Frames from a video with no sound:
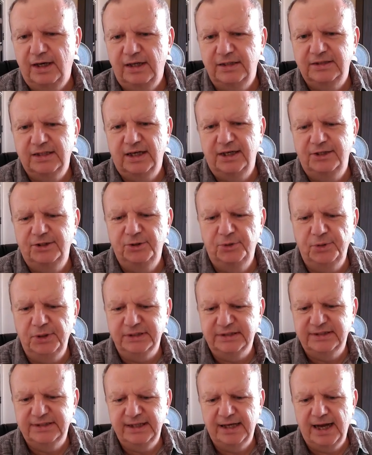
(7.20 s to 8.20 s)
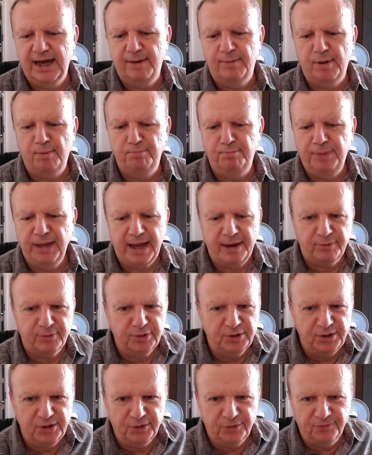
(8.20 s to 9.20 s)
guys, how you doing? It's Tom. I'm back
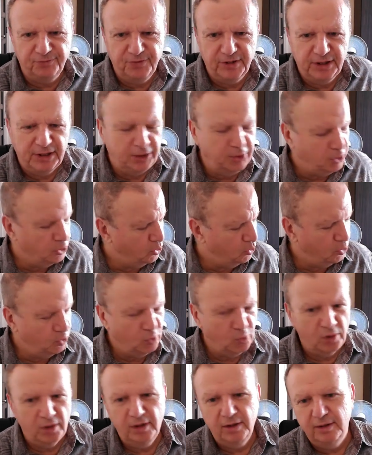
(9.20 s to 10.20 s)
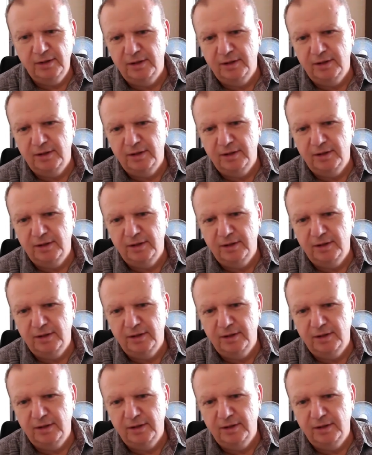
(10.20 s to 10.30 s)
with another video,